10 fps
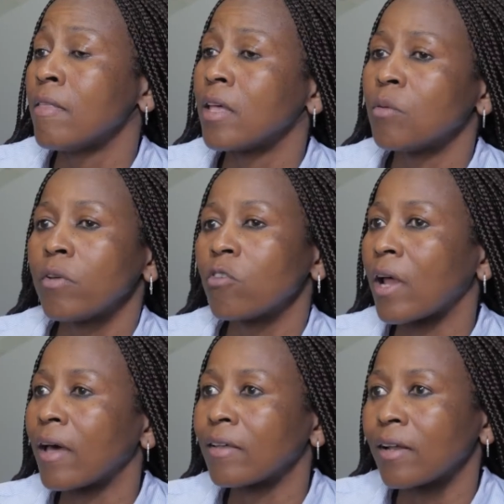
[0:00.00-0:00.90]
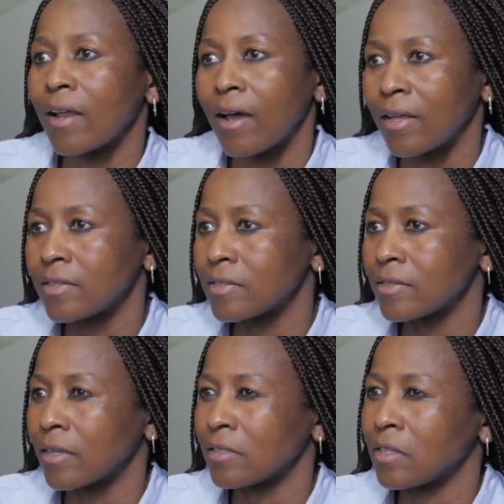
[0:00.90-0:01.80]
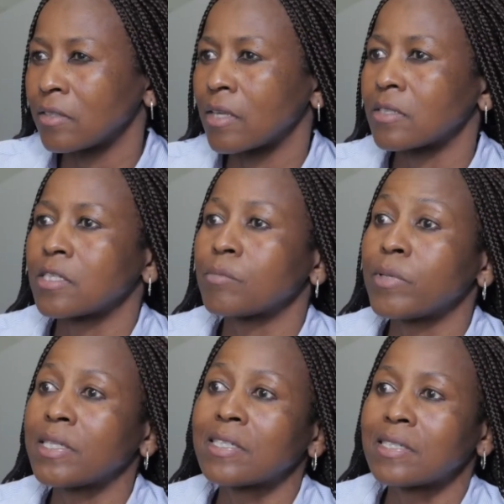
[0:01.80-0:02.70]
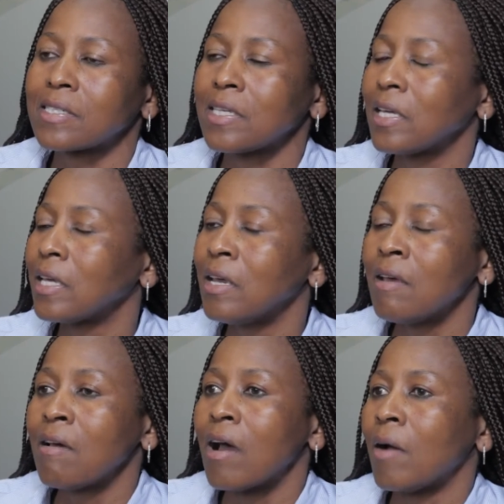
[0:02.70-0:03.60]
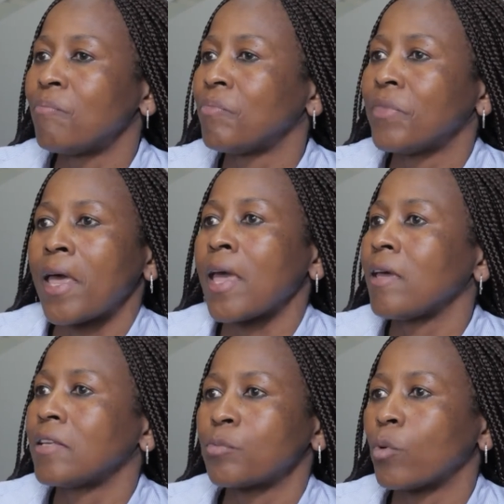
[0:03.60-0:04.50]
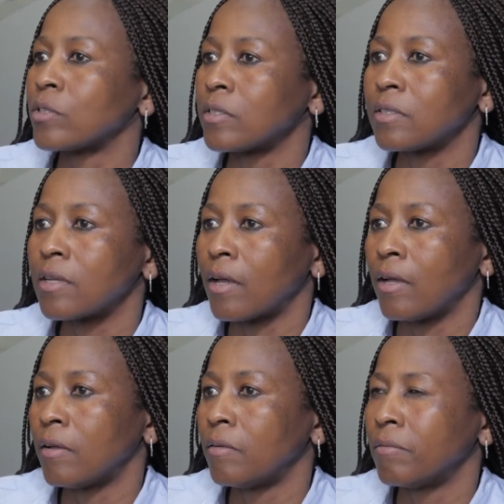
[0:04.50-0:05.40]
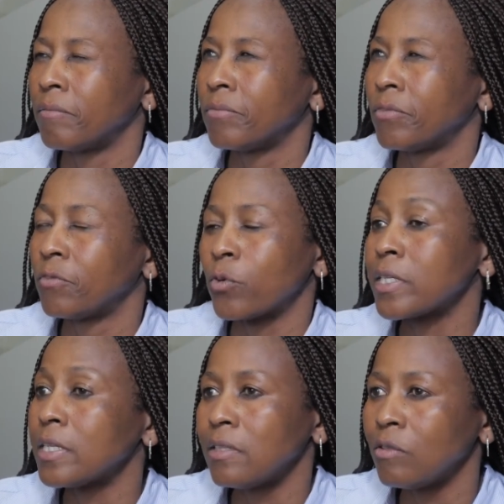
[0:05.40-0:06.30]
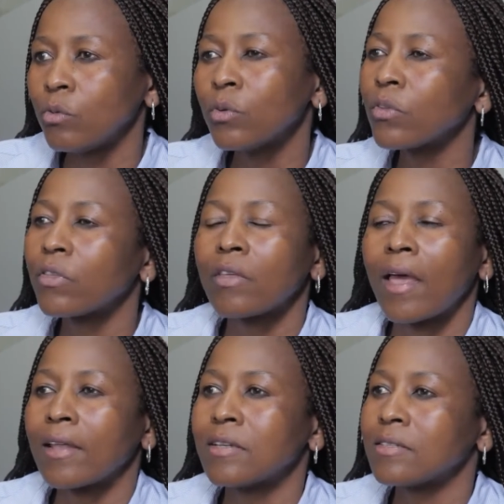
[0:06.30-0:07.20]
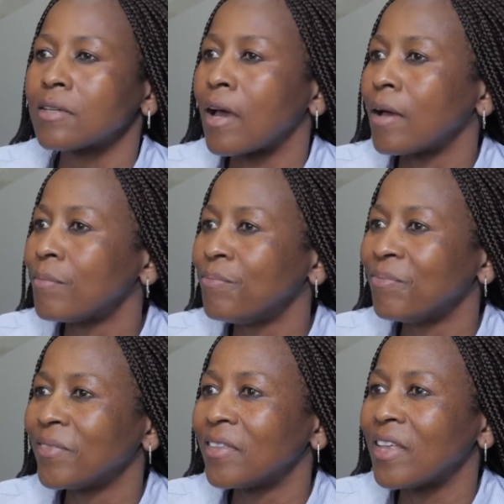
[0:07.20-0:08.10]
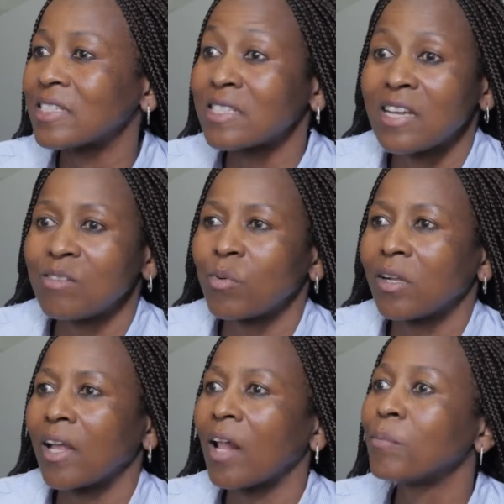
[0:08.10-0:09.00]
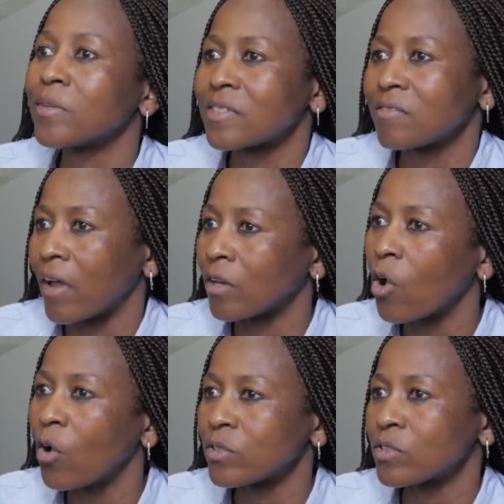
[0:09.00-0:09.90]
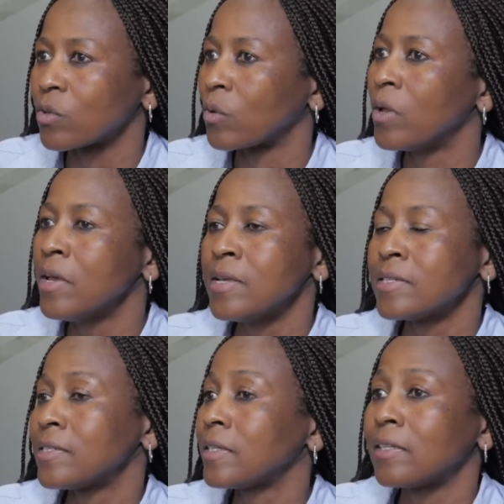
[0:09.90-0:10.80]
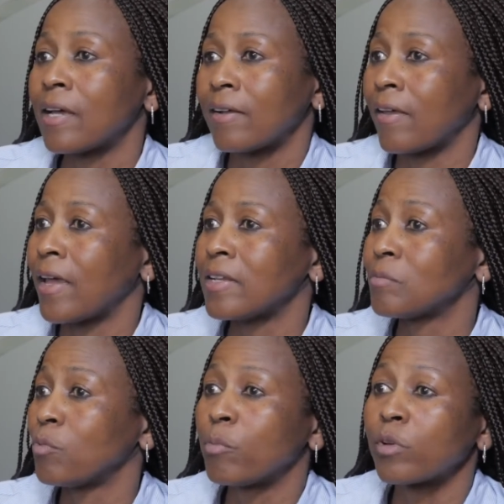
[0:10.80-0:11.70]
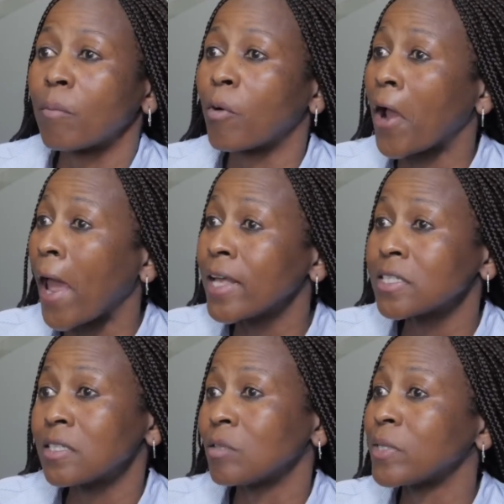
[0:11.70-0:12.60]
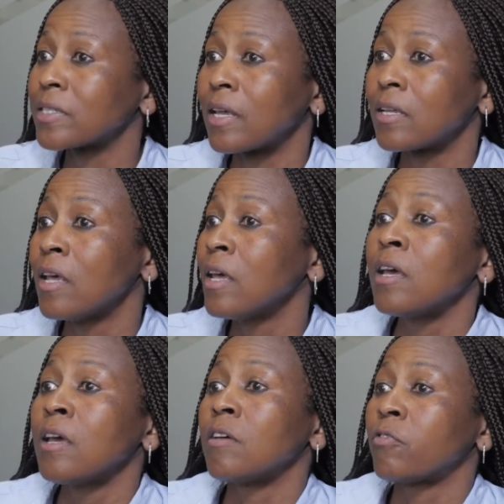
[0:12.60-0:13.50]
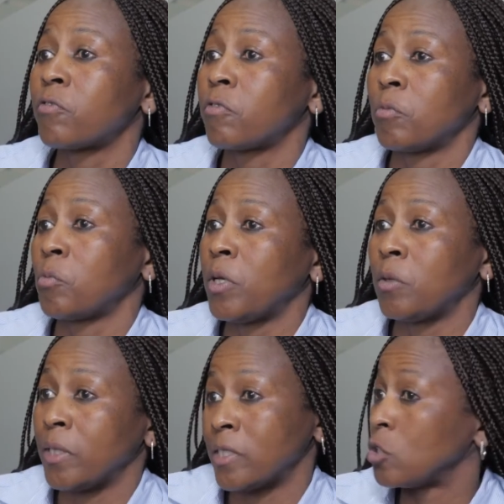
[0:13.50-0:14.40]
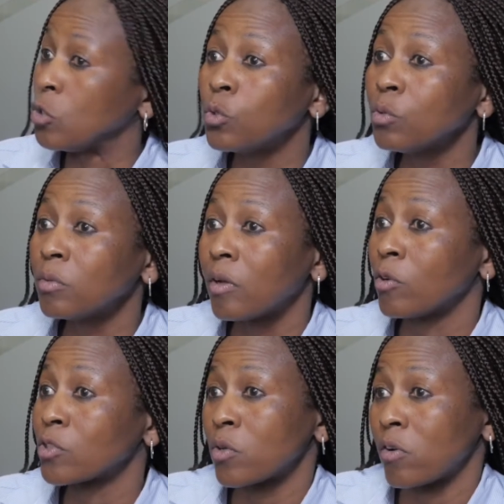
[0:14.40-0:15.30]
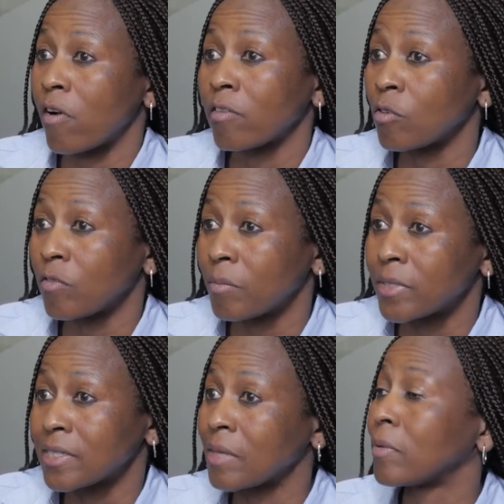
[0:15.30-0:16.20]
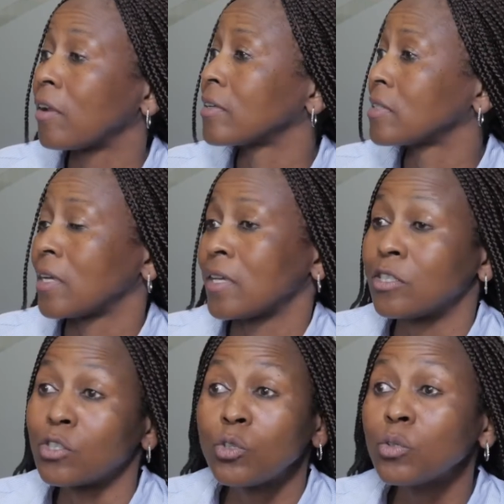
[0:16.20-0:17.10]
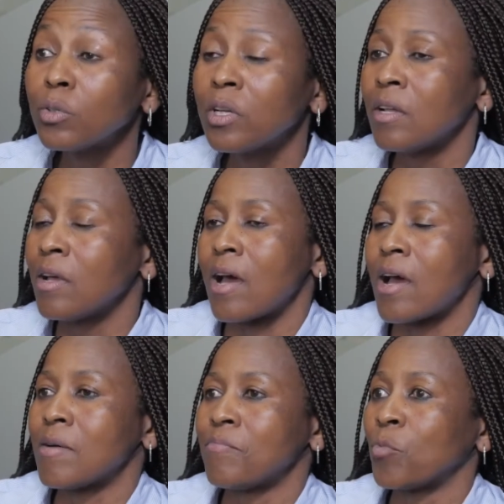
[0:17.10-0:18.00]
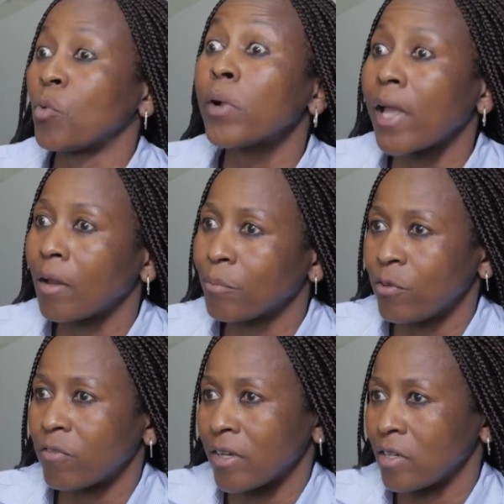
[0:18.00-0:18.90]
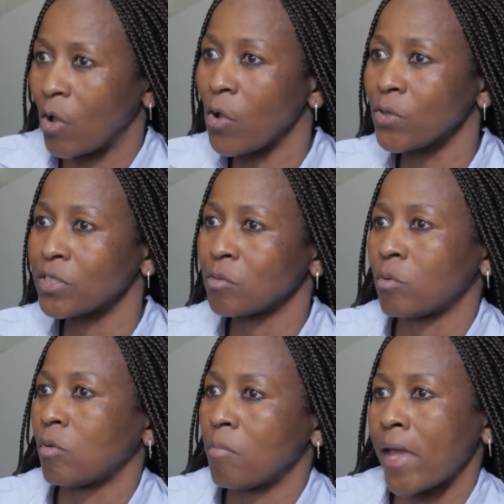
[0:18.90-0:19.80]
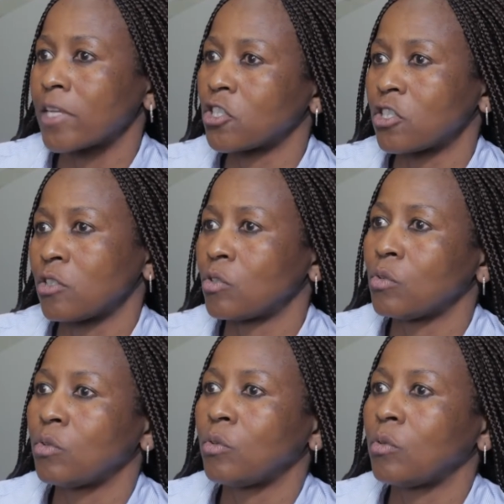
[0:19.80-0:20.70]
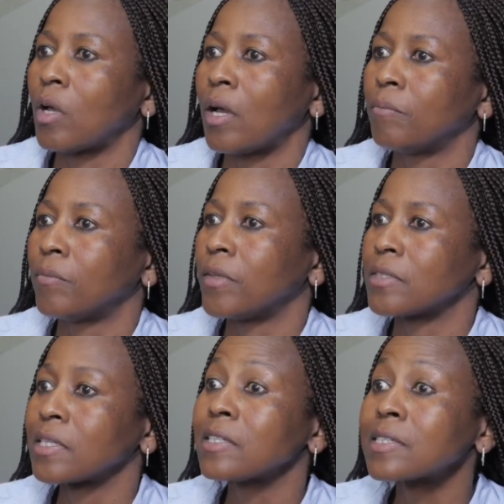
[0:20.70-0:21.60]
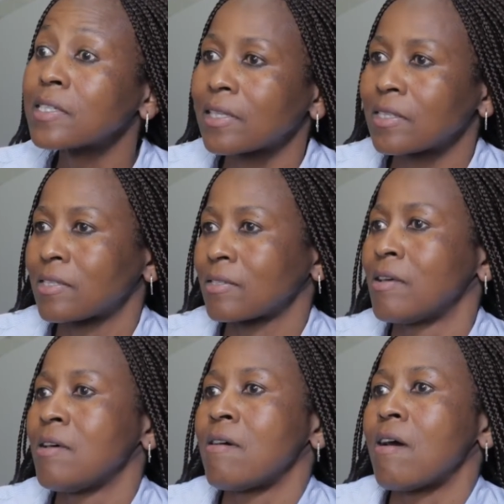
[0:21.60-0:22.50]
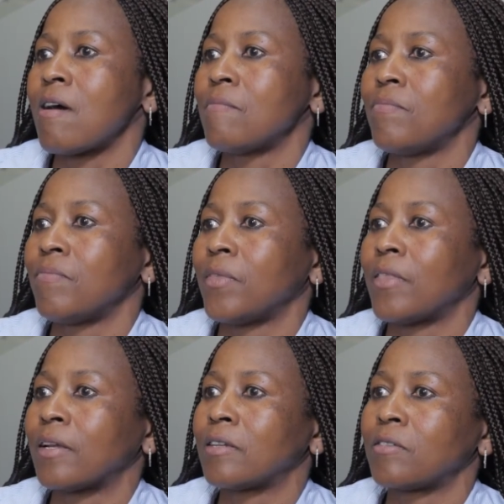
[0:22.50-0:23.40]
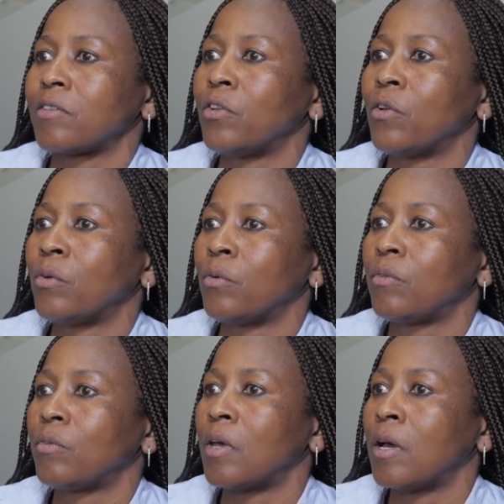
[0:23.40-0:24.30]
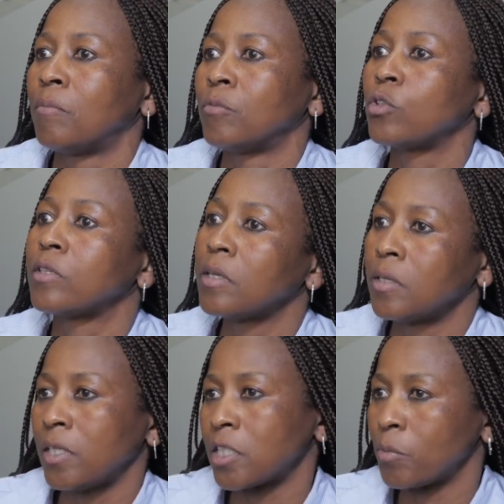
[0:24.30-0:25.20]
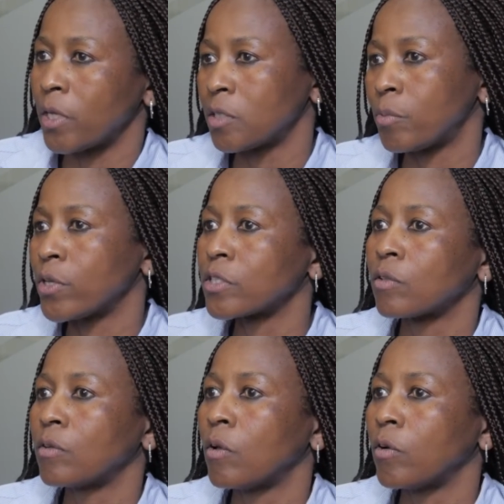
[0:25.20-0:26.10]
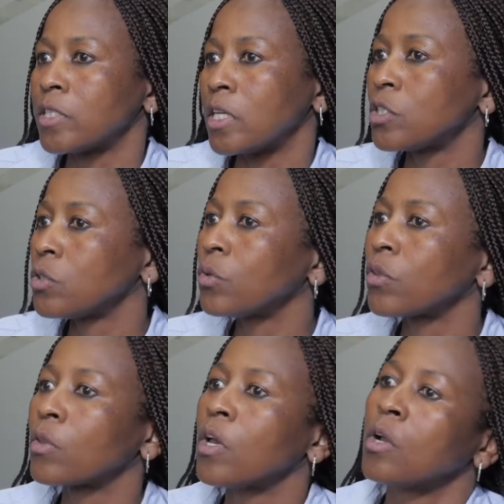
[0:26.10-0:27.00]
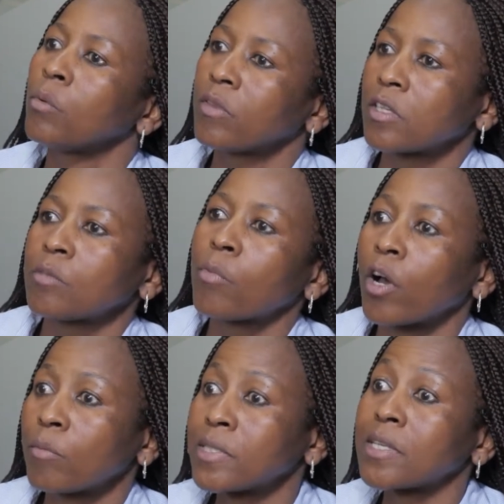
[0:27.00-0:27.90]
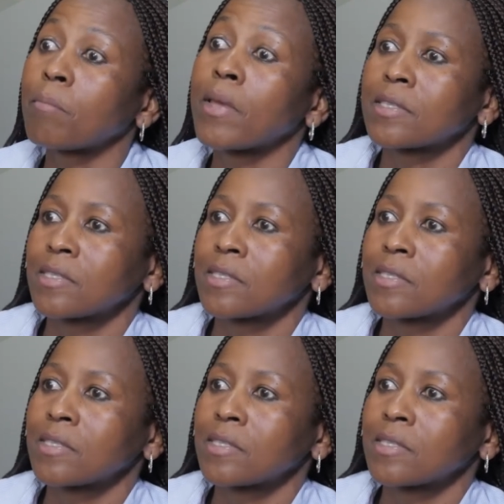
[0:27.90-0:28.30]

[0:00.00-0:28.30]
Then we got other clients such as PCC. They sponsored 14 youth, and they said, well, help us find hosts. So Signa, again, we put up our hands and we said, it's new, also around November, December last year, it's new. We will help you find a host. We will match to the skill sets that, to each person or each youth with the departments that make